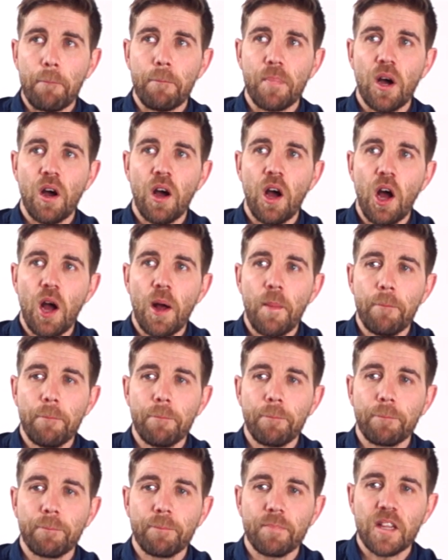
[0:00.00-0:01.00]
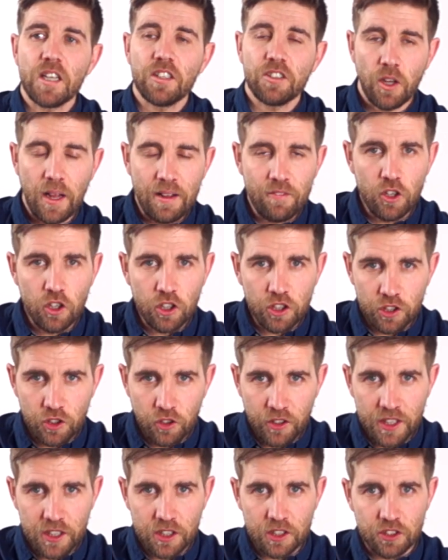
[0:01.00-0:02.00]
But so have a look at
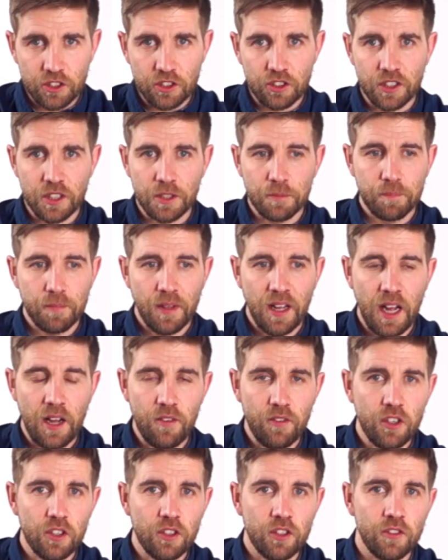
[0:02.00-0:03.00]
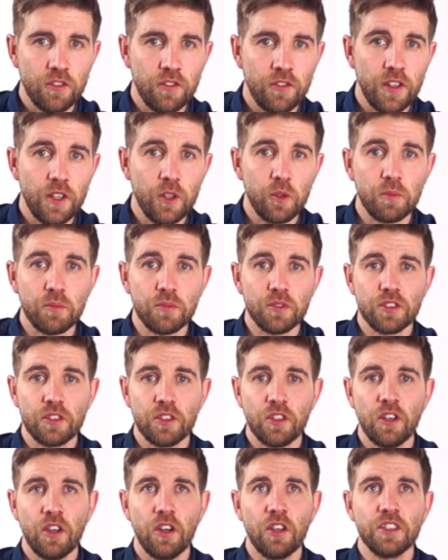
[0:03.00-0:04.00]
your industry. Have a look at films
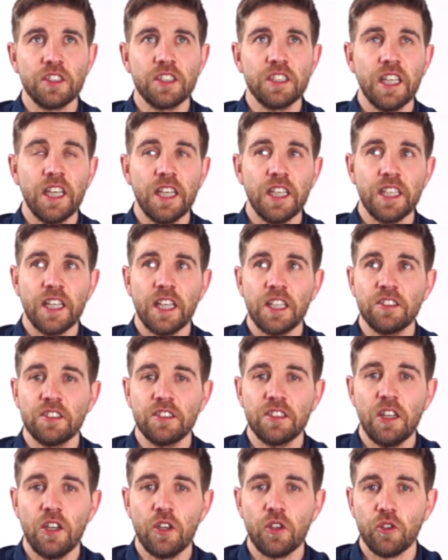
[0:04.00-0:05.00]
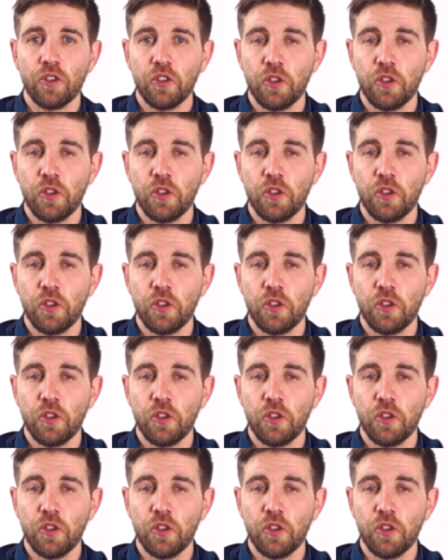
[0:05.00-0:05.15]
that are set in that style.